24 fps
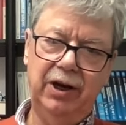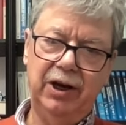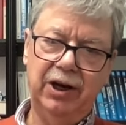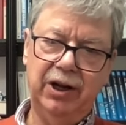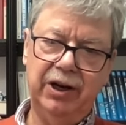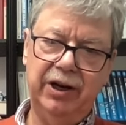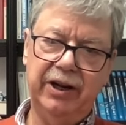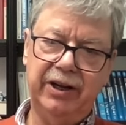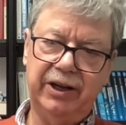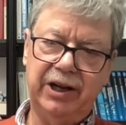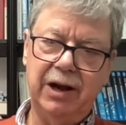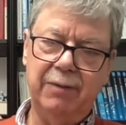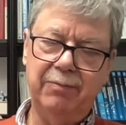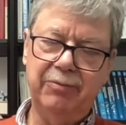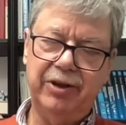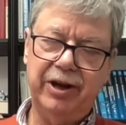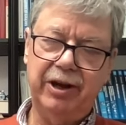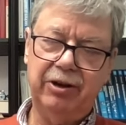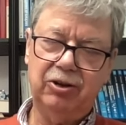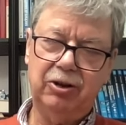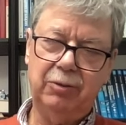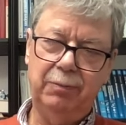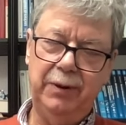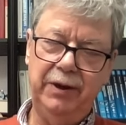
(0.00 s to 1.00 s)
and it comes
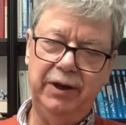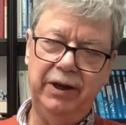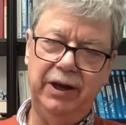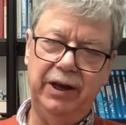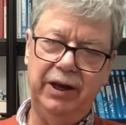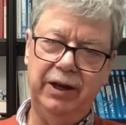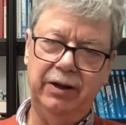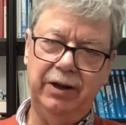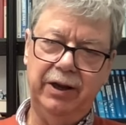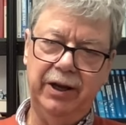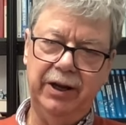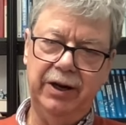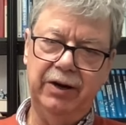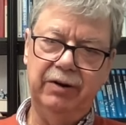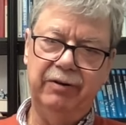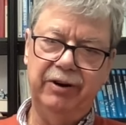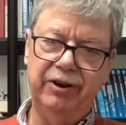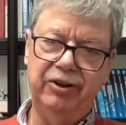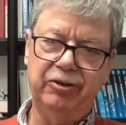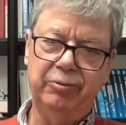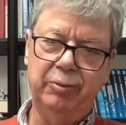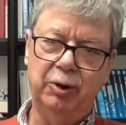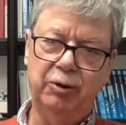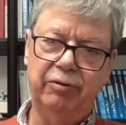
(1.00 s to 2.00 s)
out to be in, in a
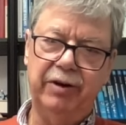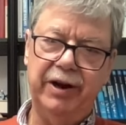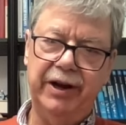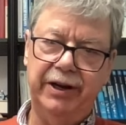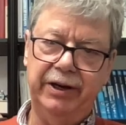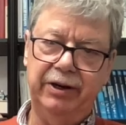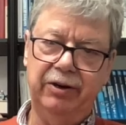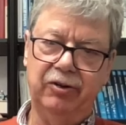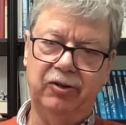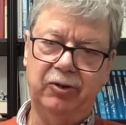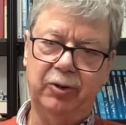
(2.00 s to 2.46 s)
reasonable range.